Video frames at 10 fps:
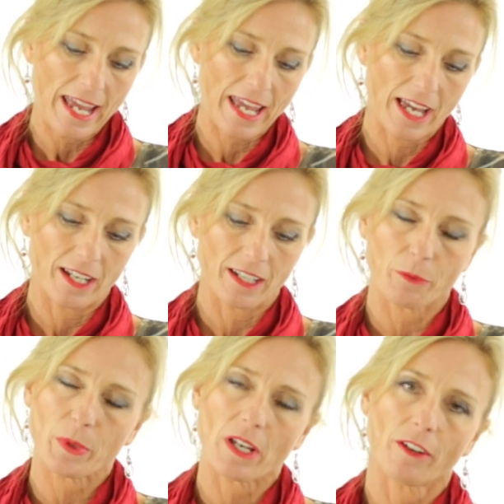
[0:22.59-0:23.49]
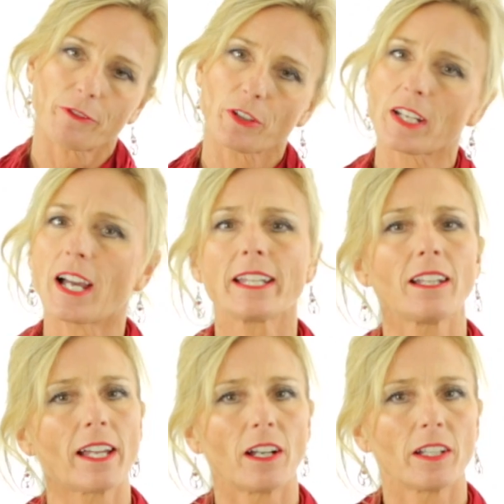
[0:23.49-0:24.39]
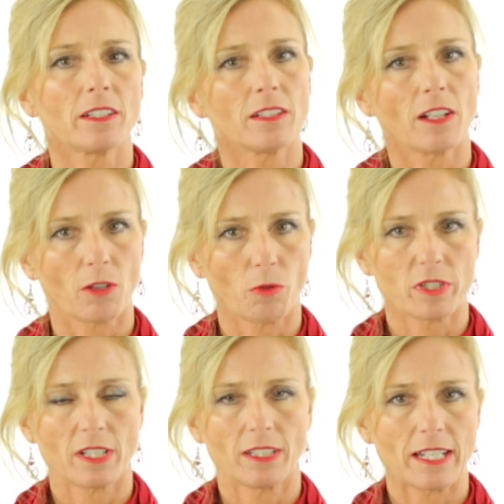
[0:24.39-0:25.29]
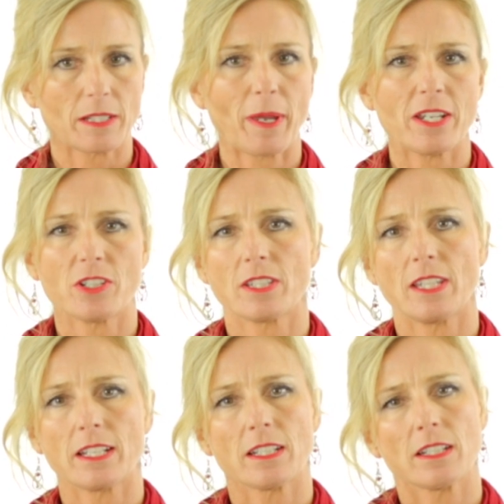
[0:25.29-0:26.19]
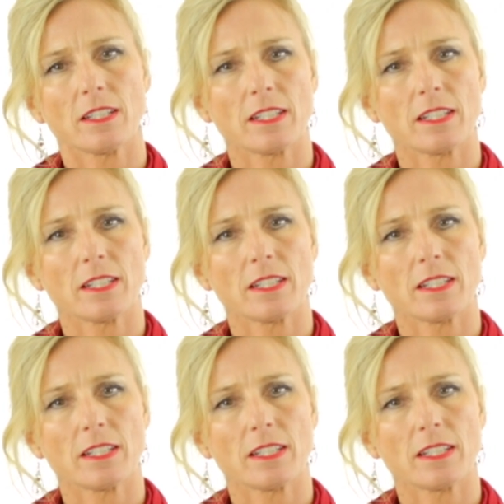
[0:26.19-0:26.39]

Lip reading: And we offer a guideline on our corset lace pages that